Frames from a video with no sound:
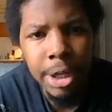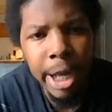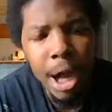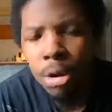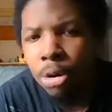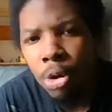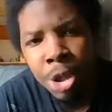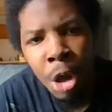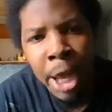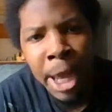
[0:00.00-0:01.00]
I don't know,
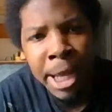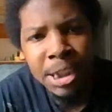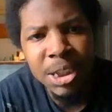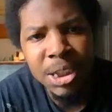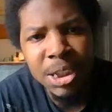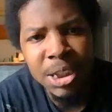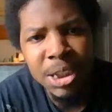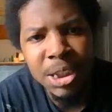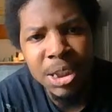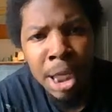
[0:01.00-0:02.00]
y'all had some game
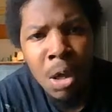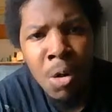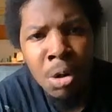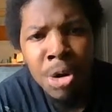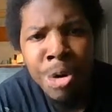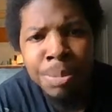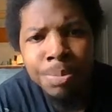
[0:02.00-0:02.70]
plan going on.